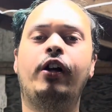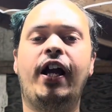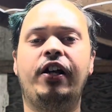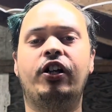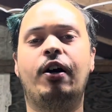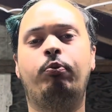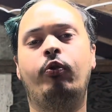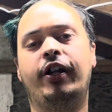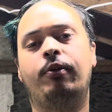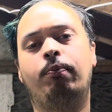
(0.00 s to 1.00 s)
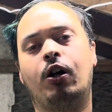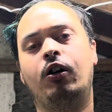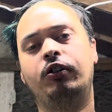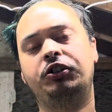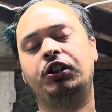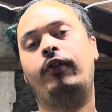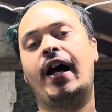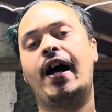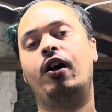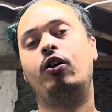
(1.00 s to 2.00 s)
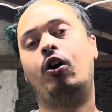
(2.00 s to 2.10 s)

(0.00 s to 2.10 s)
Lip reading: end up with birds that